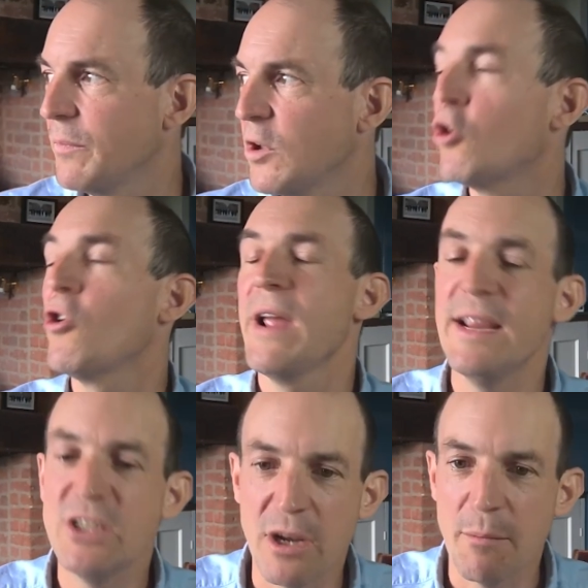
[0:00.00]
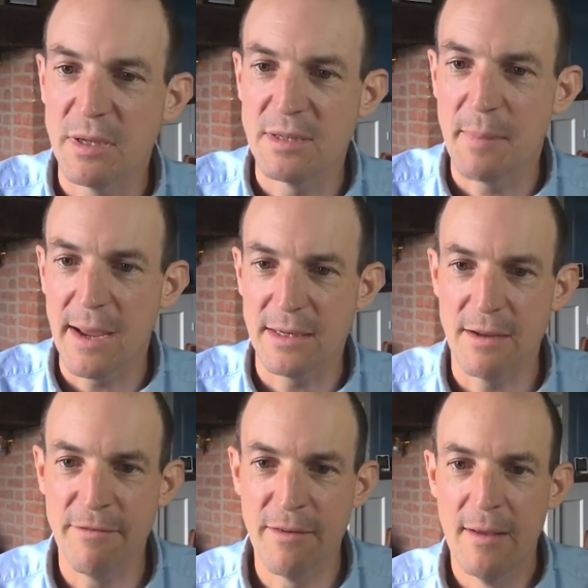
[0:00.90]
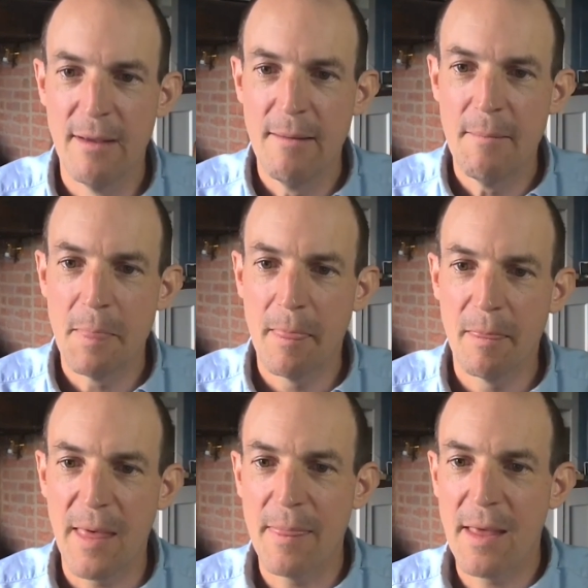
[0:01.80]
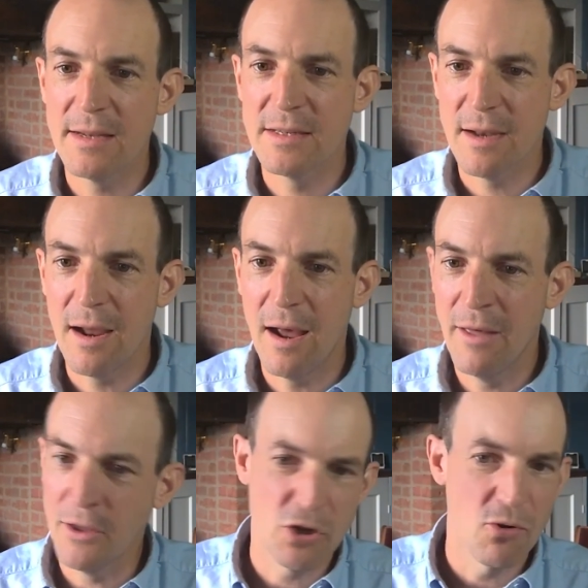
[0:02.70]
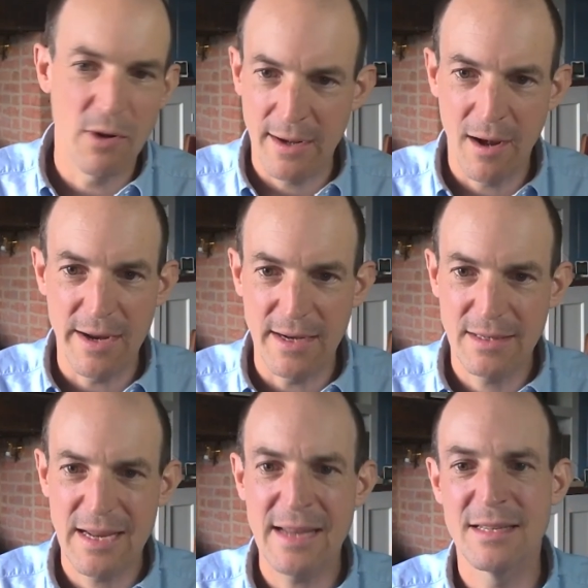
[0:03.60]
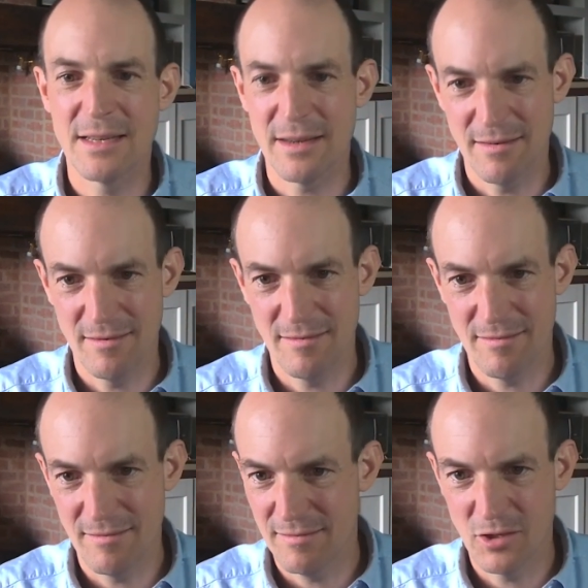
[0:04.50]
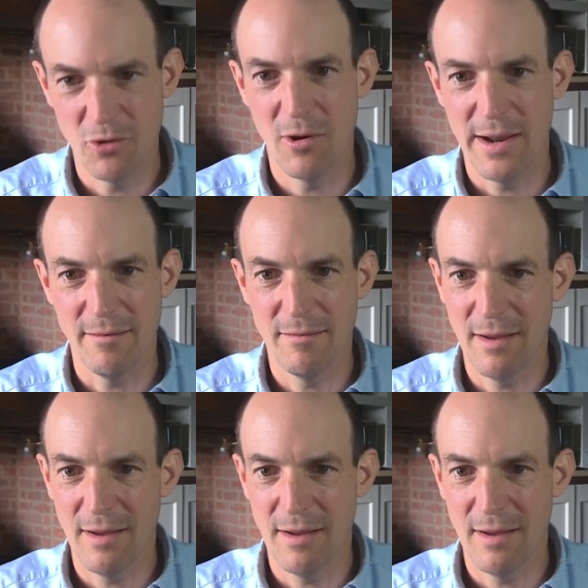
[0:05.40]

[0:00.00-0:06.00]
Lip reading: creation perspective. Then there's other tooling like test tooling,